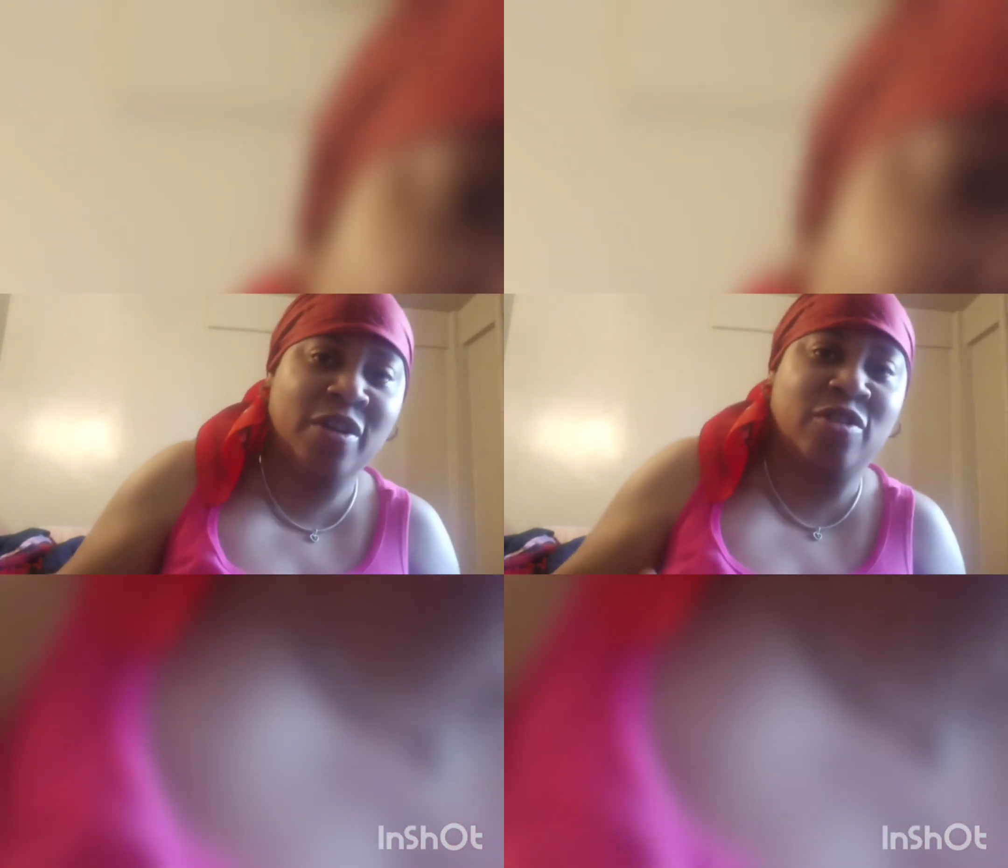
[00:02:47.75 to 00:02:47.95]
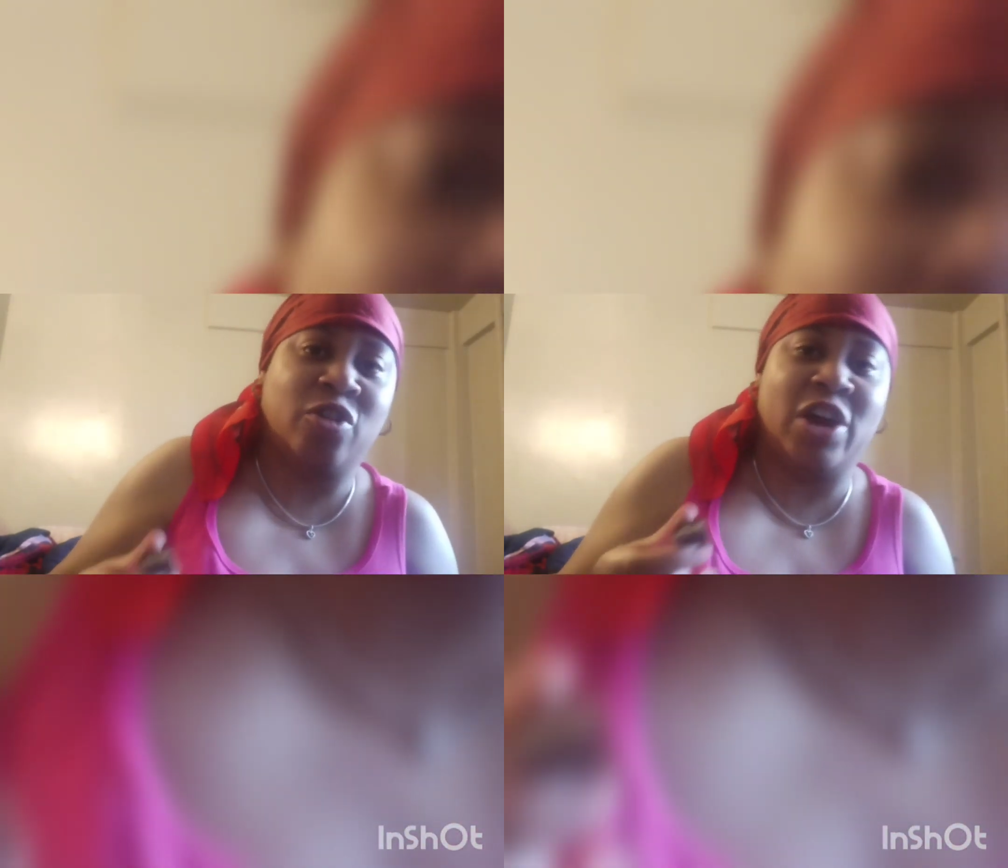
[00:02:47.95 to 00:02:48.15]

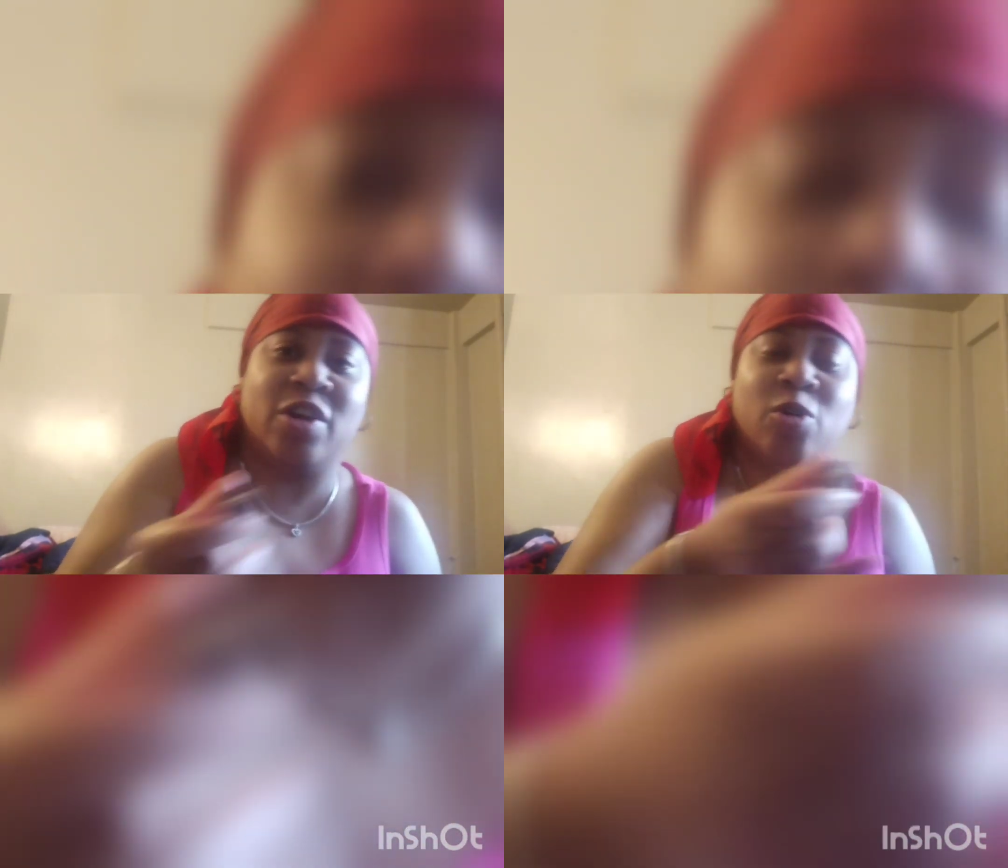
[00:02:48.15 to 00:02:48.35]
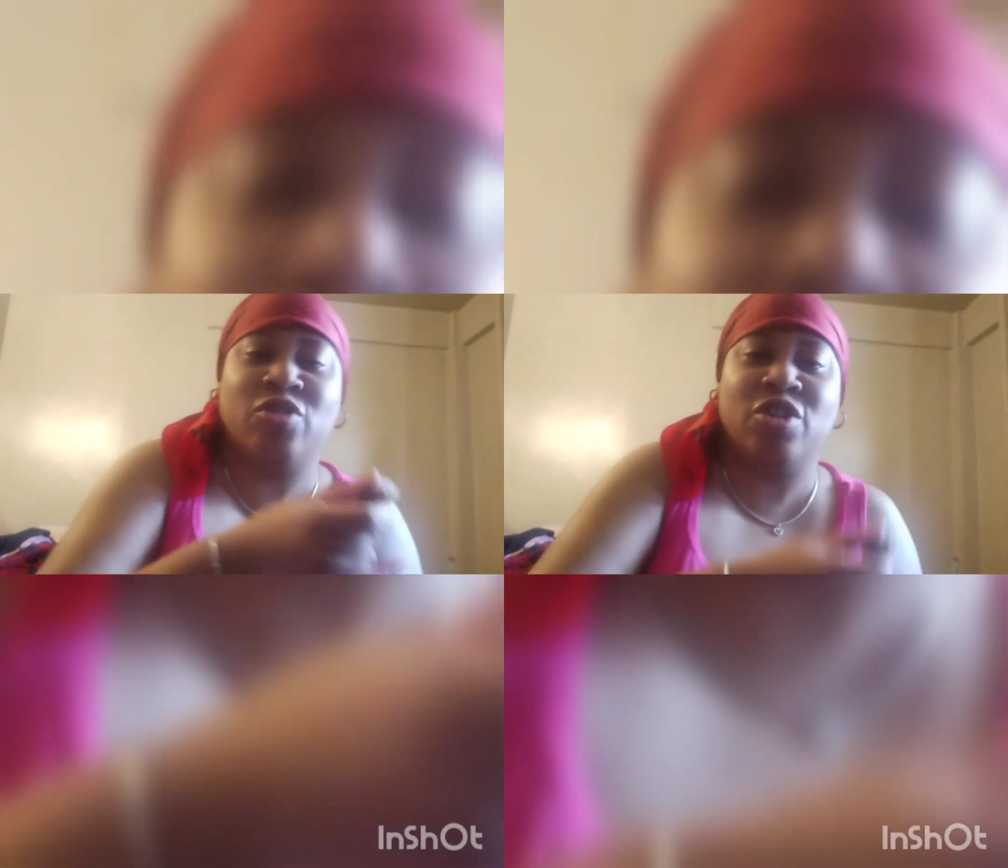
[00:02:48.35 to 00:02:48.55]
So
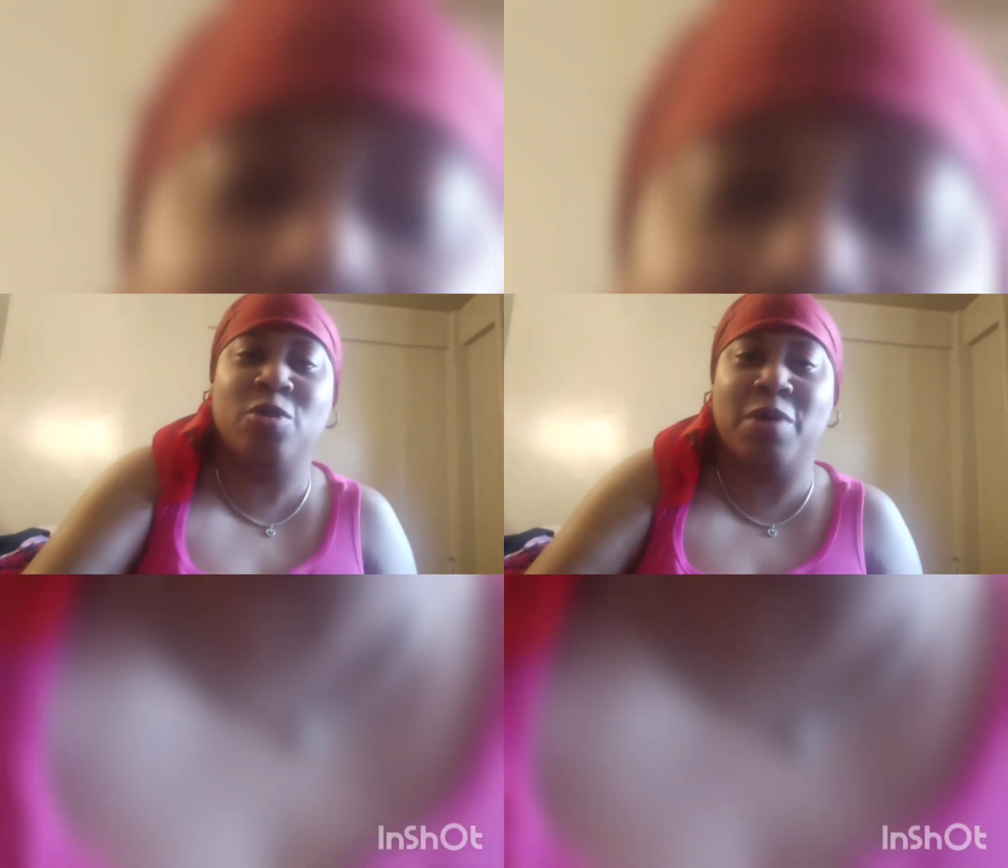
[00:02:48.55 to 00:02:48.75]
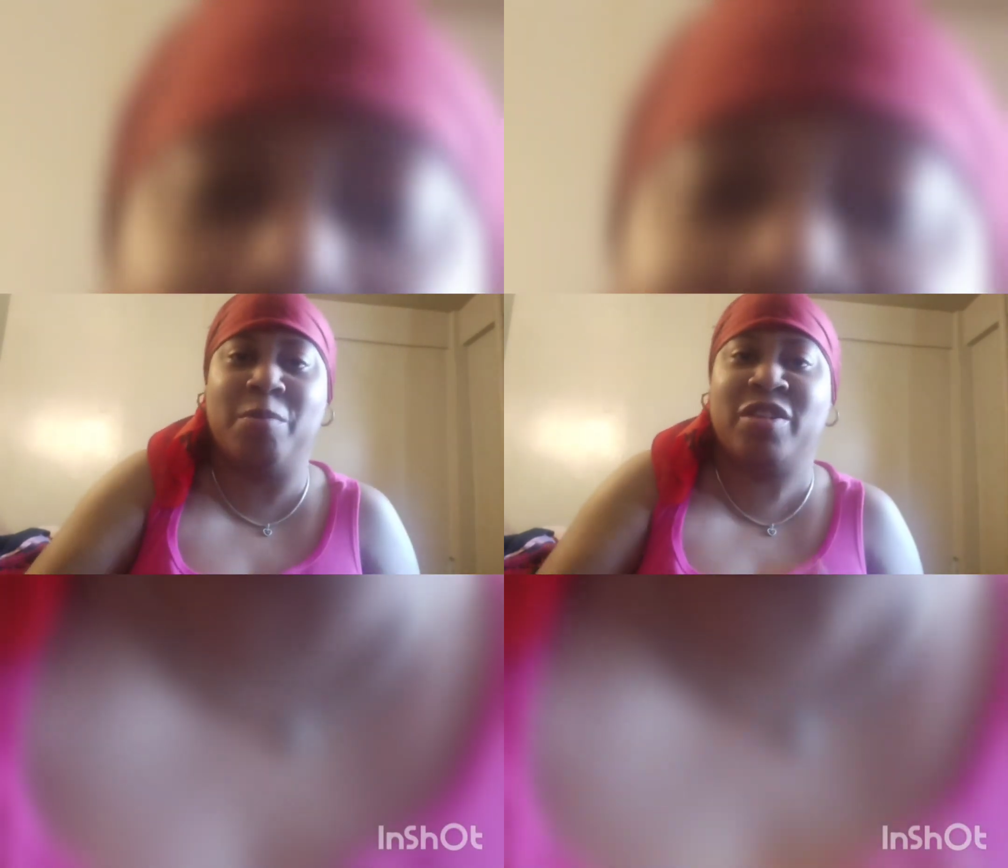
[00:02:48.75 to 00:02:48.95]
credit goes to
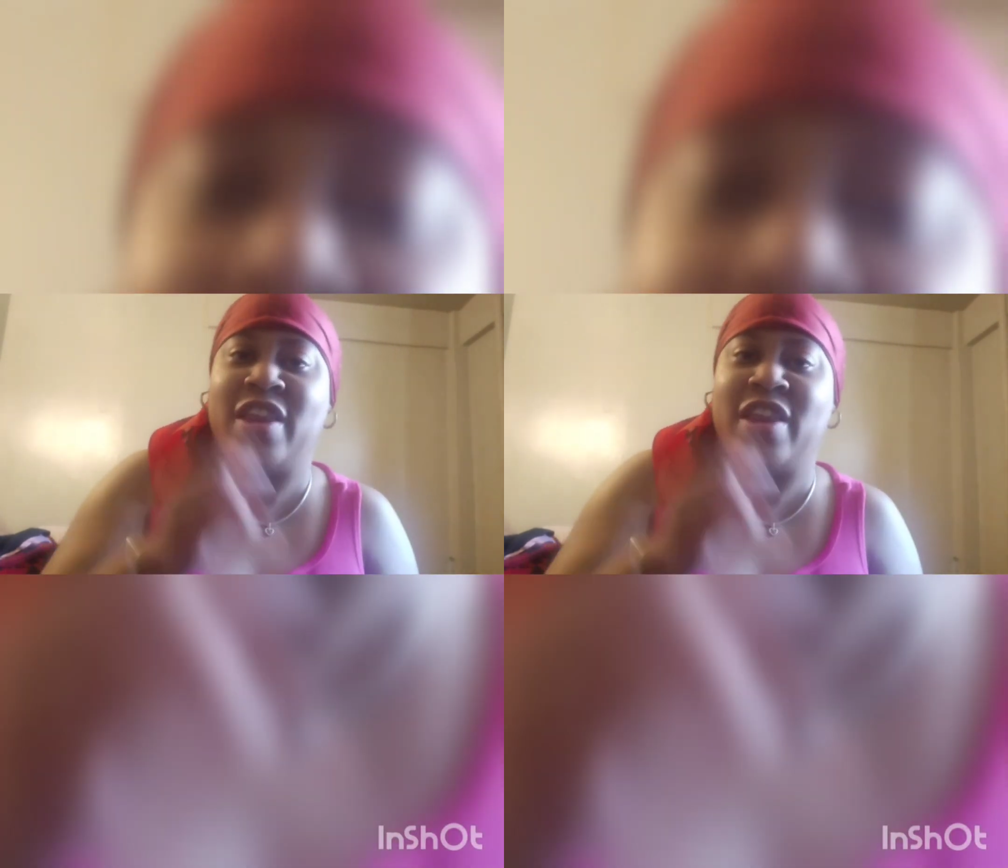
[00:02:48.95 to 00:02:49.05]
you, Mama.